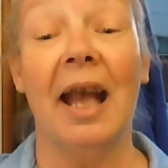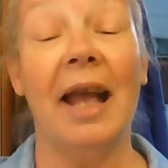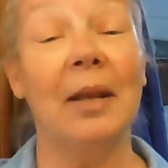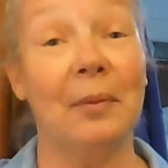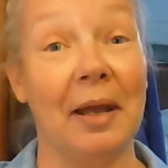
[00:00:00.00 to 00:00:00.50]

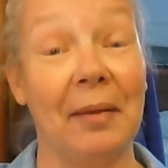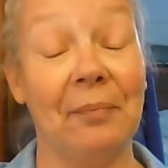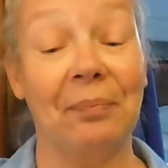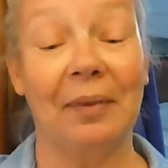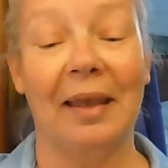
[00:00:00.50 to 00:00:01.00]
Anyway,
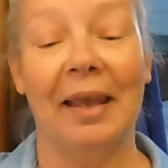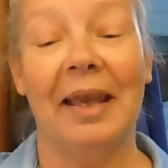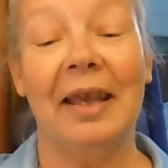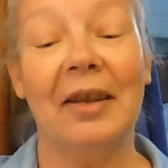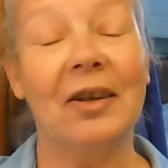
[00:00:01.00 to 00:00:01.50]

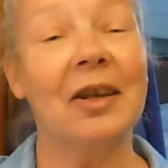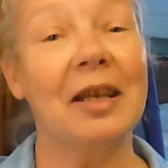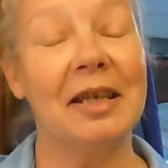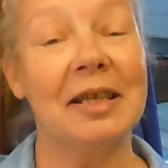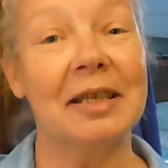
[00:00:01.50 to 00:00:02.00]
here
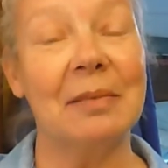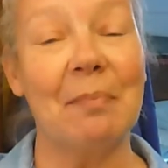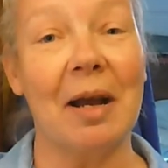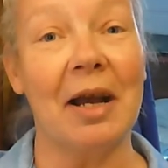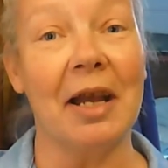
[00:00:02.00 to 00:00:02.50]
is
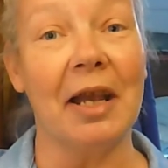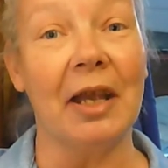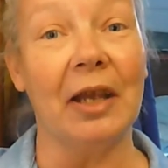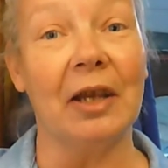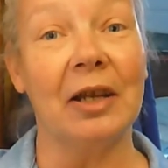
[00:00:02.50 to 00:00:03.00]

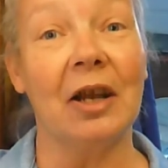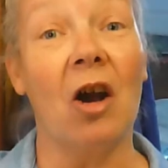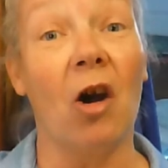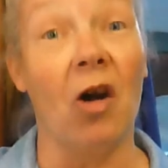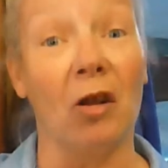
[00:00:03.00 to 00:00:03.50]
my
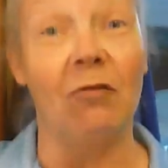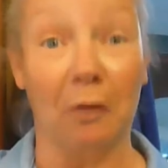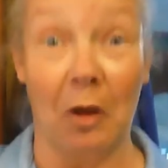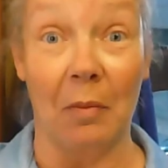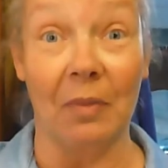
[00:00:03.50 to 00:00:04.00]
haul
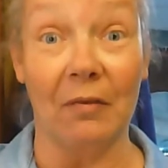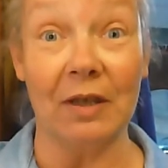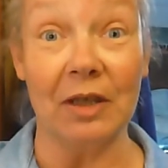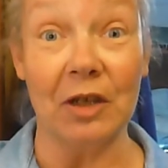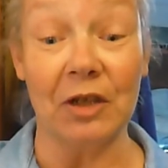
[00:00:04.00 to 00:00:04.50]
from the
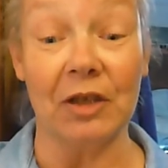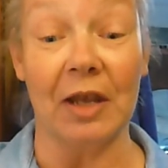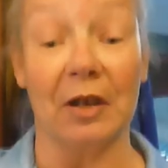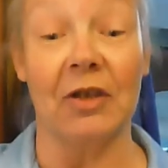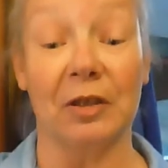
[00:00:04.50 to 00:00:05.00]
visitor
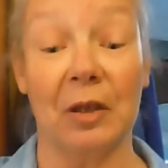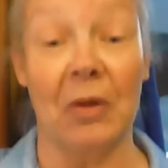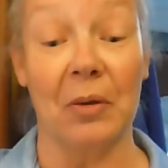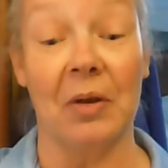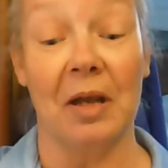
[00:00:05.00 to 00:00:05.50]
center.
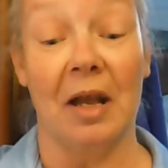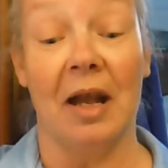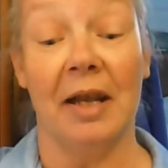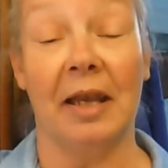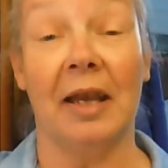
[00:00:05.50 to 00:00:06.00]
So
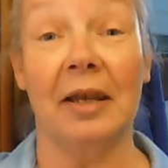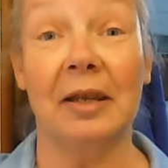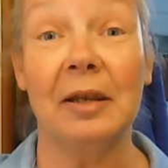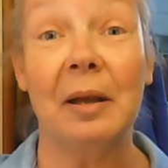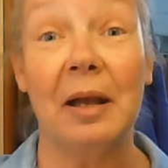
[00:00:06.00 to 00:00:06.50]
again,
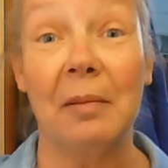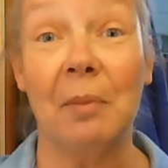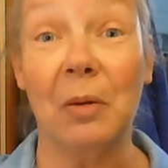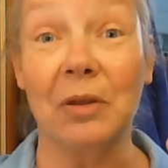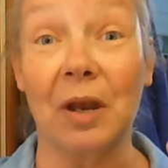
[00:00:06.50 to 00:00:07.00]

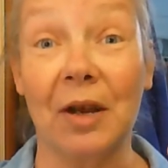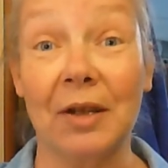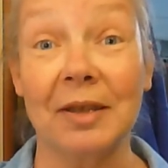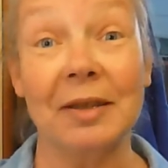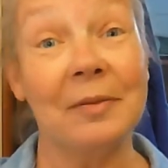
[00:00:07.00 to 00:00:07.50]

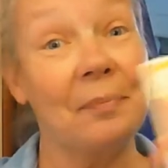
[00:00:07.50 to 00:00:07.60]
postcards.